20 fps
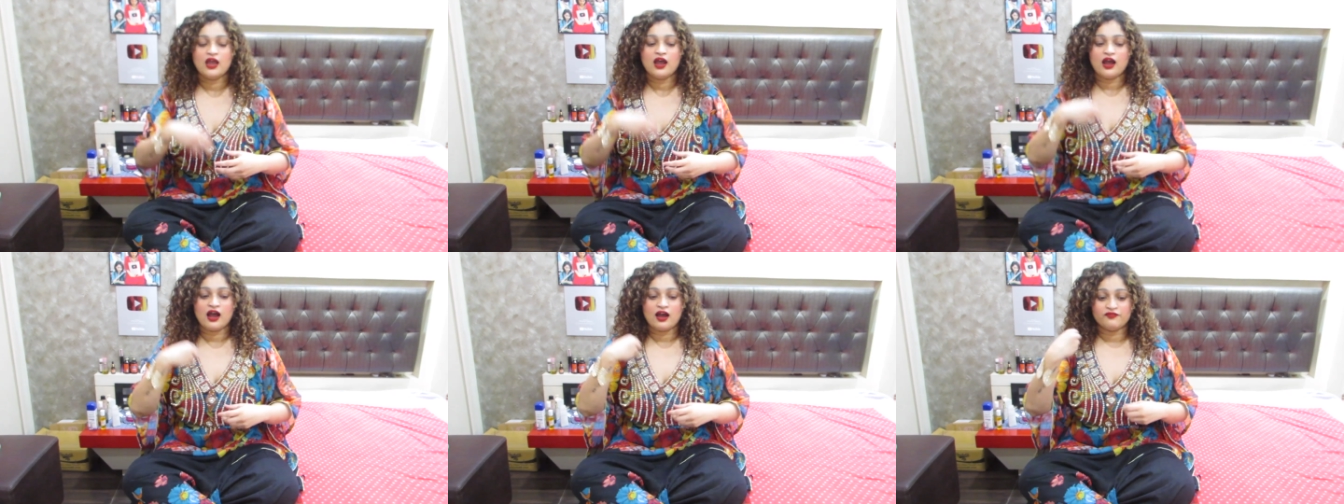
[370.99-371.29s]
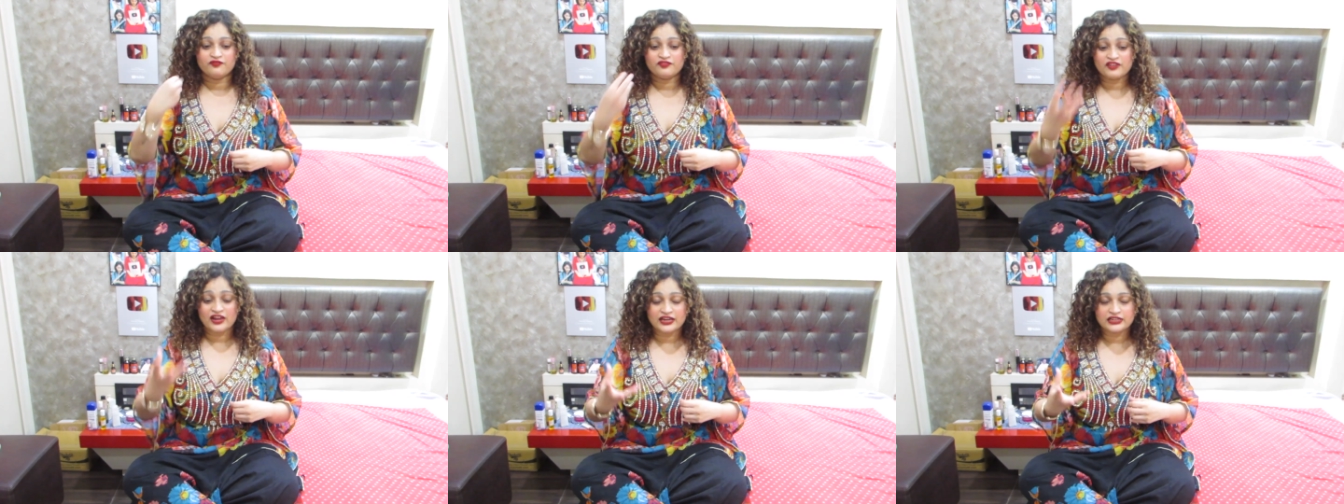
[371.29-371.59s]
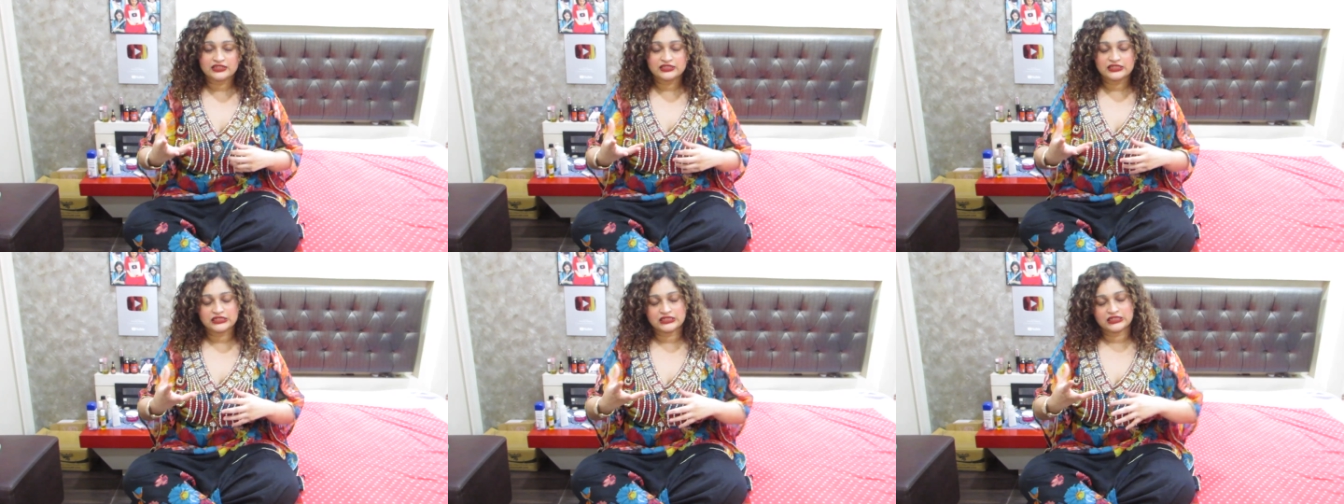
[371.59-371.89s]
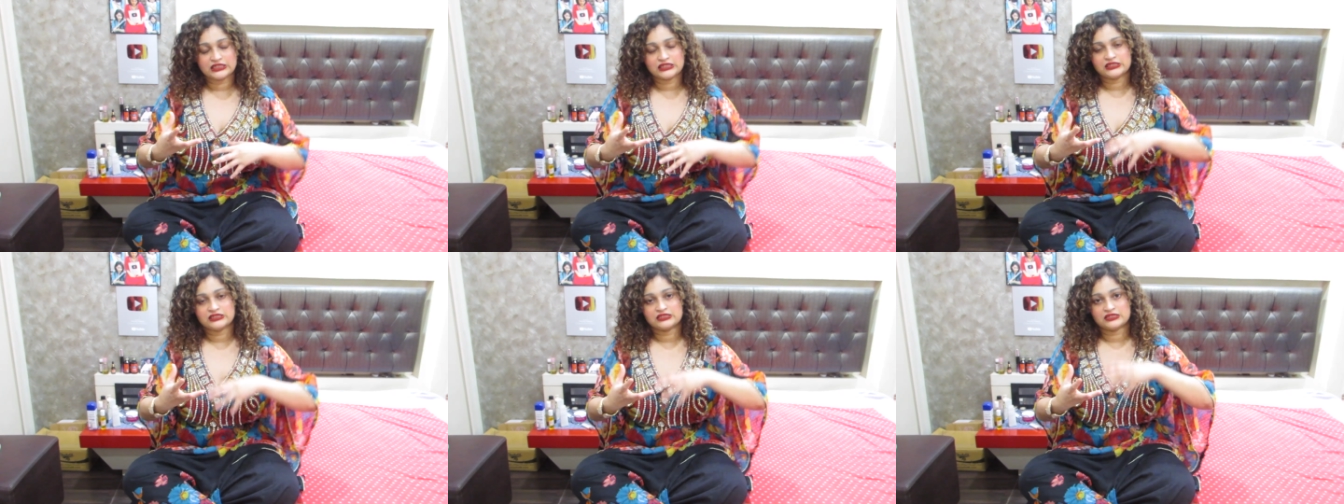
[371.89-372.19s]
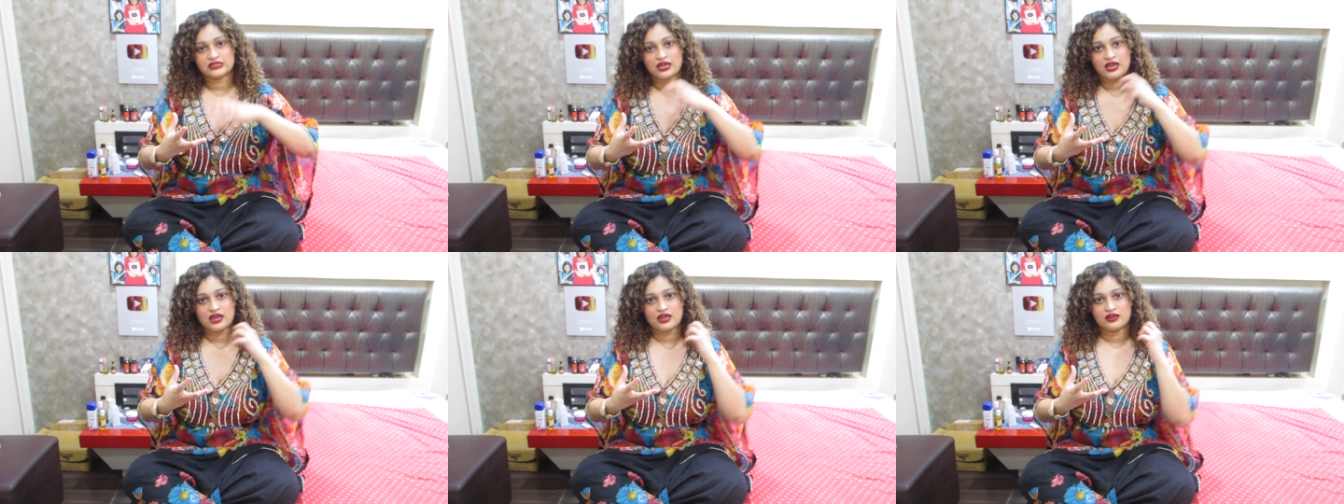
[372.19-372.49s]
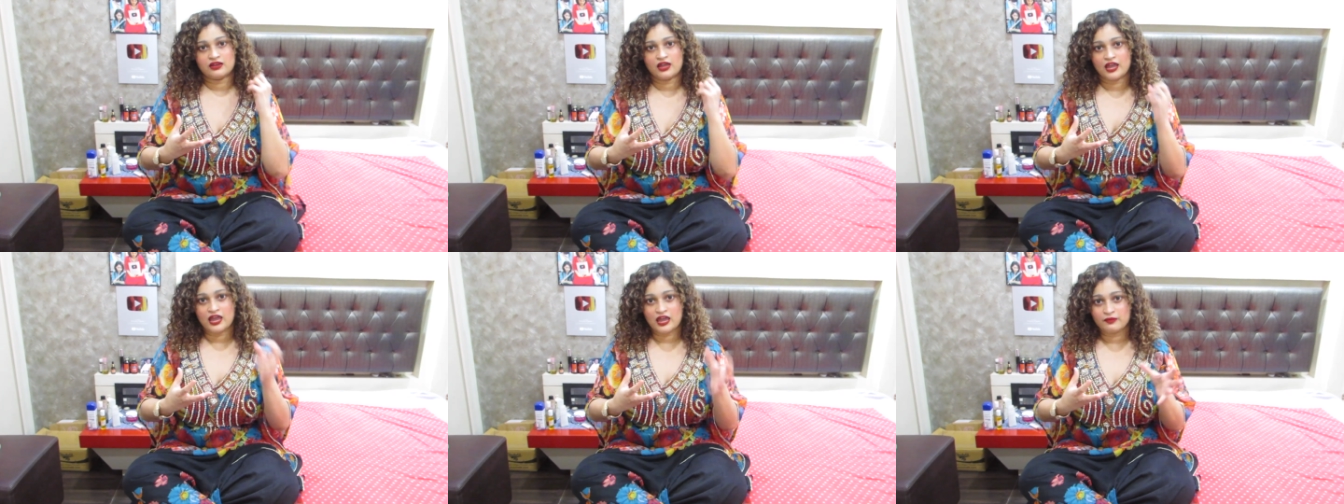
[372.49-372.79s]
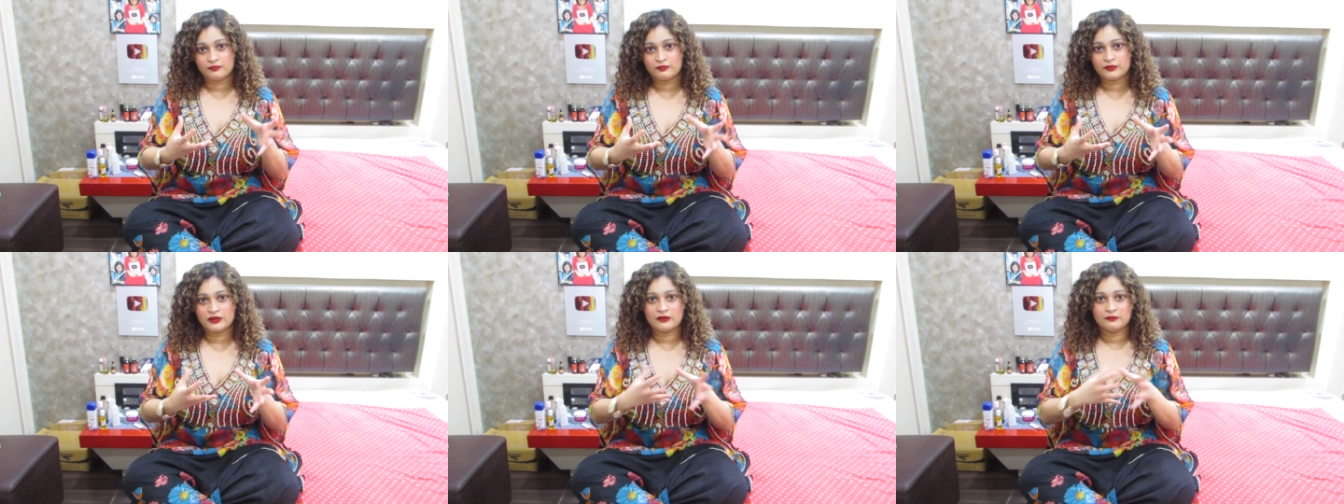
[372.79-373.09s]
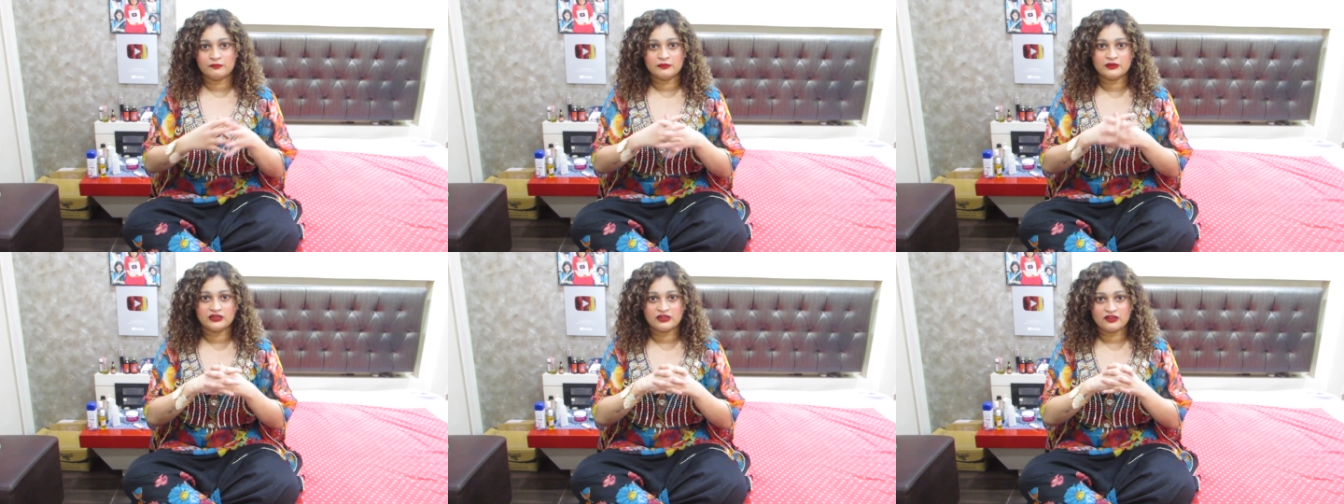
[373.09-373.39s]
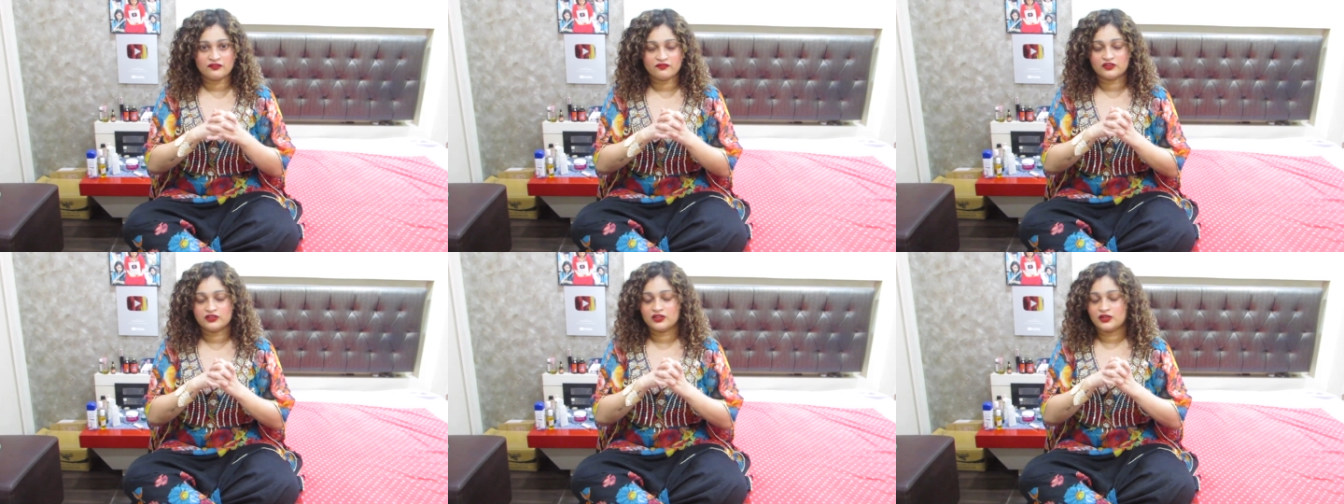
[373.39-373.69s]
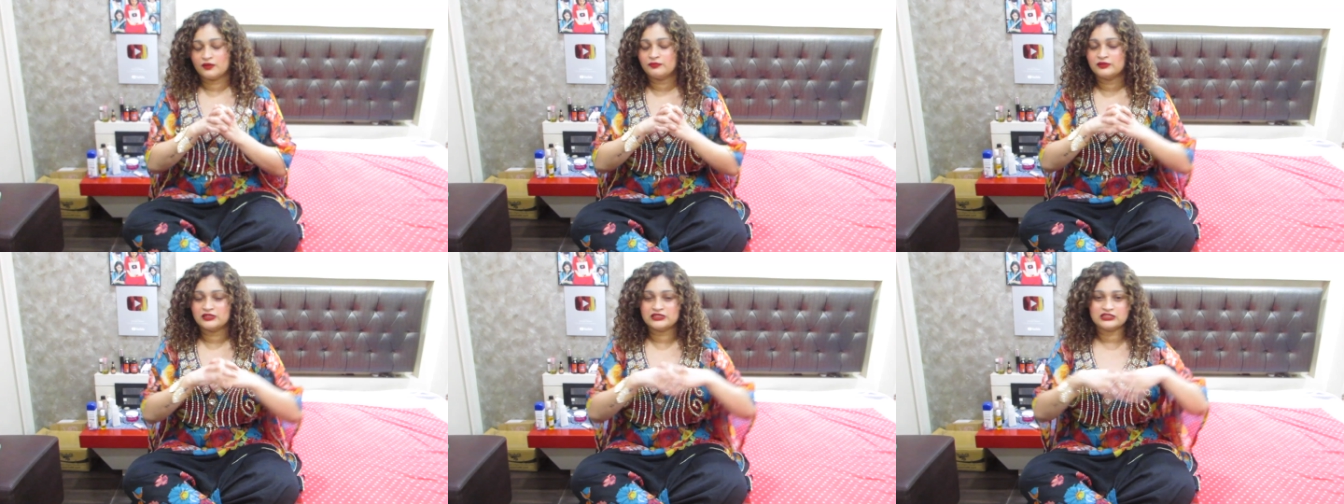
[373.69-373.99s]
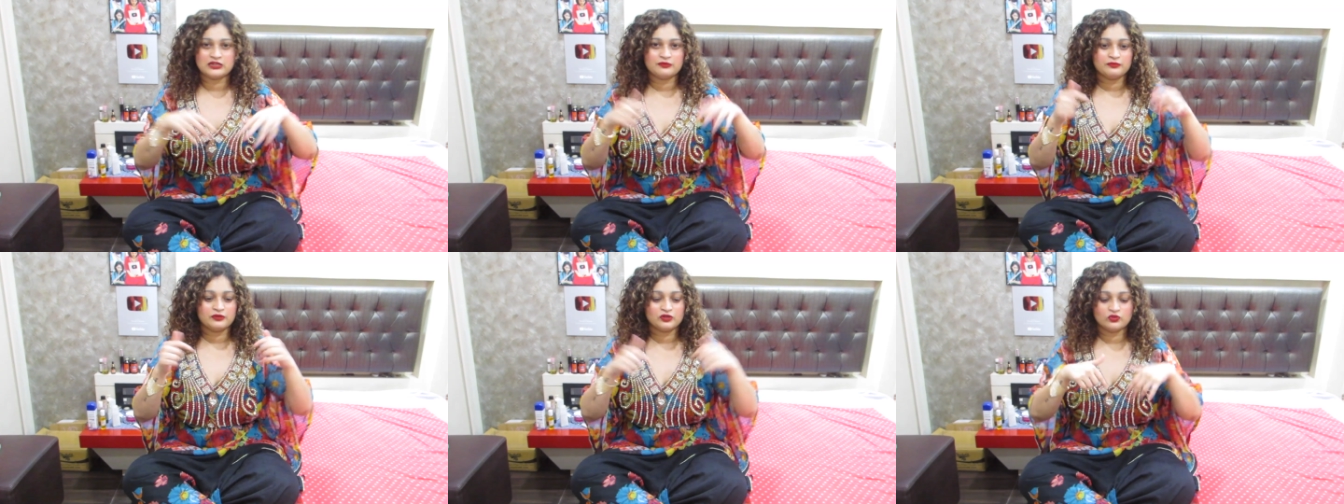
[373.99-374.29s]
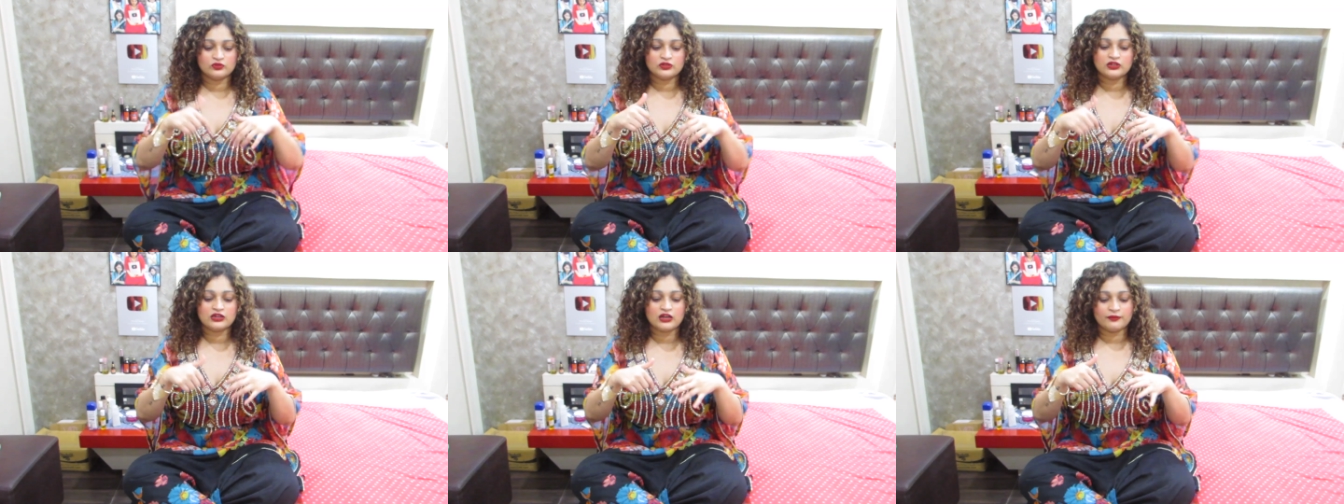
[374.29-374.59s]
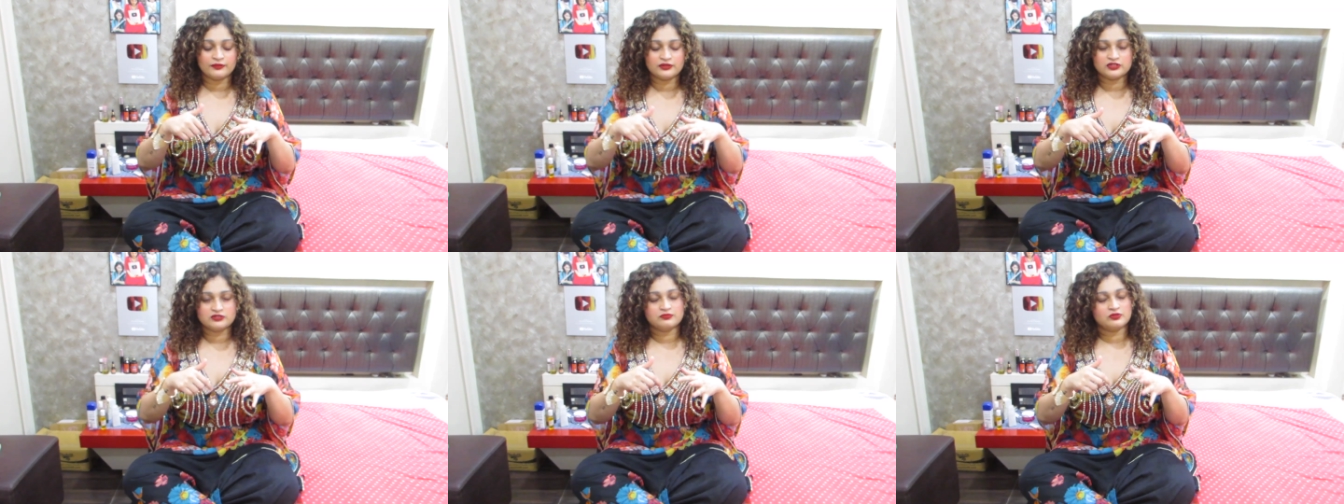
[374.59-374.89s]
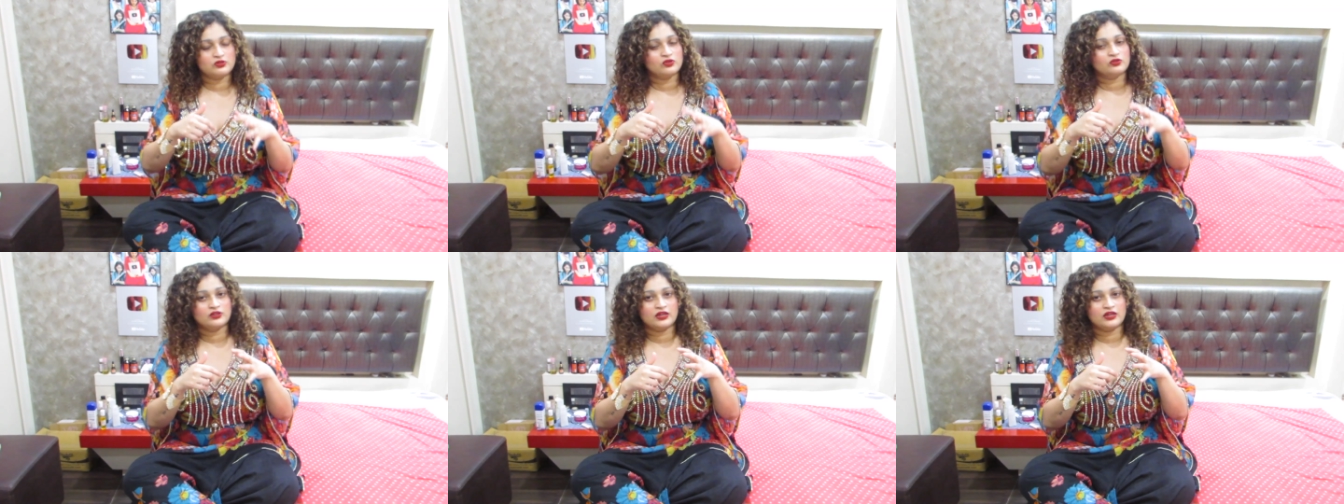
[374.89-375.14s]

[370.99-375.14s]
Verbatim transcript: our flight tickets and Airbnb and everything, please let me know in the comments below.